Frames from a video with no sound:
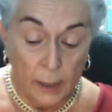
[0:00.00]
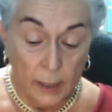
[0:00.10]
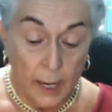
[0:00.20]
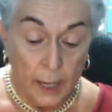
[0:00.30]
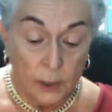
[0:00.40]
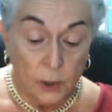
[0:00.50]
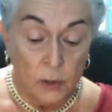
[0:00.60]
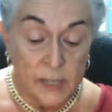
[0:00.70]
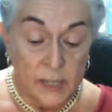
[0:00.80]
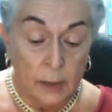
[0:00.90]
had gone
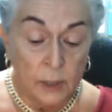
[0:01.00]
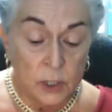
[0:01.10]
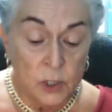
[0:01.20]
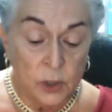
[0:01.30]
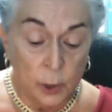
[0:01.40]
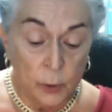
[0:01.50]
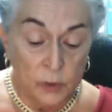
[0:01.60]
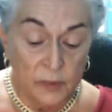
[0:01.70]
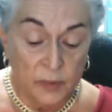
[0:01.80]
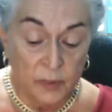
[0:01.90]
down into the
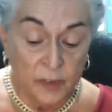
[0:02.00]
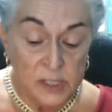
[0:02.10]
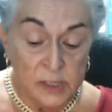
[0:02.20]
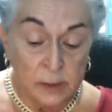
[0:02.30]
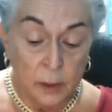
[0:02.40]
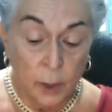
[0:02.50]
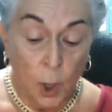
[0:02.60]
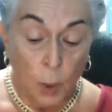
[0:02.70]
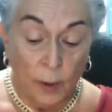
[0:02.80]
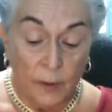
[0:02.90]
hold of the vessel,
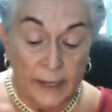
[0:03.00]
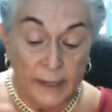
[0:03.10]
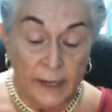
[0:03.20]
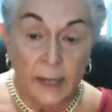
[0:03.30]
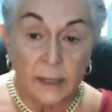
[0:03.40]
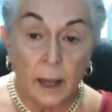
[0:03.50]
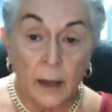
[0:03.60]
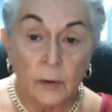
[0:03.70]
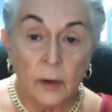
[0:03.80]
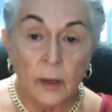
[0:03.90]
where he lay
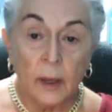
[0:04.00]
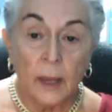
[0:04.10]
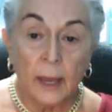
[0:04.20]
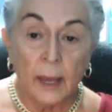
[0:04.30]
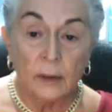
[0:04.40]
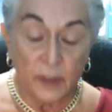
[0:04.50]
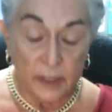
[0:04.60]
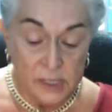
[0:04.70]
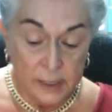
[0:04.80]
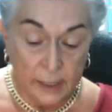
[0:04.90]
down and fell
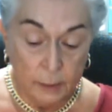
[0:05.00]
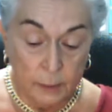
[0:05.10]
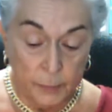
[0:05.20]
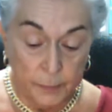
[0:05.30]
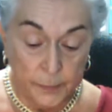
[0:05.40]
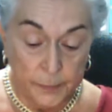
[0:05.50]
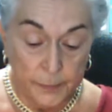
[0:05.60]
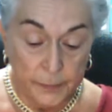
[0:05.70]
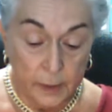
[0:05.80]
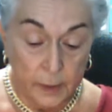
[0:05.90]
asleep.
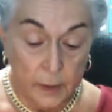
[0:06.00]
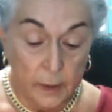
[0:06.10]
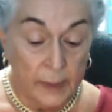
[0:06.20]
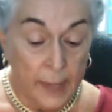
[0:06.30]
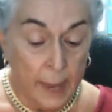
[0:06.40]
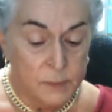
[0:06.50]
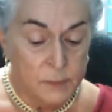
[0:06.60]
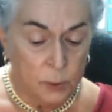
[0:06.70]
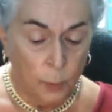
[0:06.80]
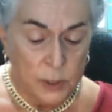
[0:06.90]
The
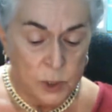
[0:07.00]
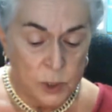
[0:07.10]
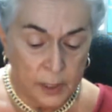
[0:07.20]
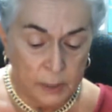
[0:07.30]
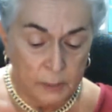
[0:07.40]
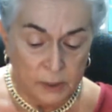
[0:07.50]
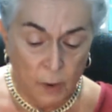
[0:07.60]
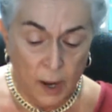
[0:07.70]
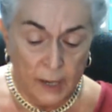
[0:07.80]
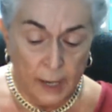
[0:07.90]
captain went to him and
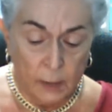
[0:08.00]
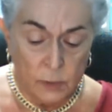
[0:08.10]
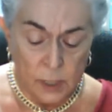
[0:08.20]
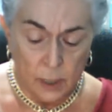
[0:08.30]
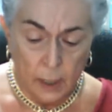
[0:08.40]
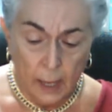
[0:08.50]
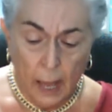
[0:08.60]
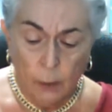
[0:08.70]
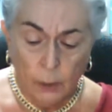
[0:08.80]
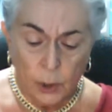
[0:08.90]
cried out,
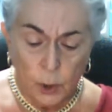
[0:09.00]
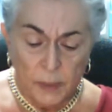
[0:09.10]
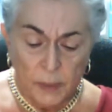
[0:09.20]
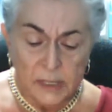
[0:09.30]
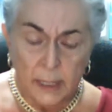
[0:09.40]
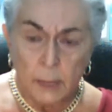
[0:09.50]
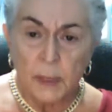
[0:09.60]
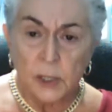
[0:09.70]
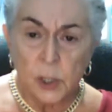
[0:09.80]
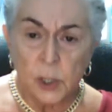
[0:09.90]
"How can you be
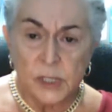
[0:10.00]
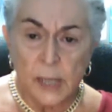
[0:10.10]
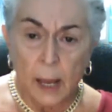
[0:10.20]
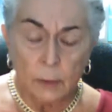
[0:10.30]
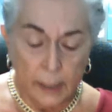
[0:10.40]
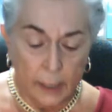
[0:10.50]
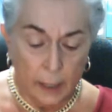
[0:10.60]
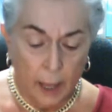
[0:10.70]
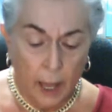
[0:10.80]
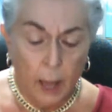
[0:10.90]
sleeping so soundly?
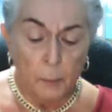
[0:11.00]
Up,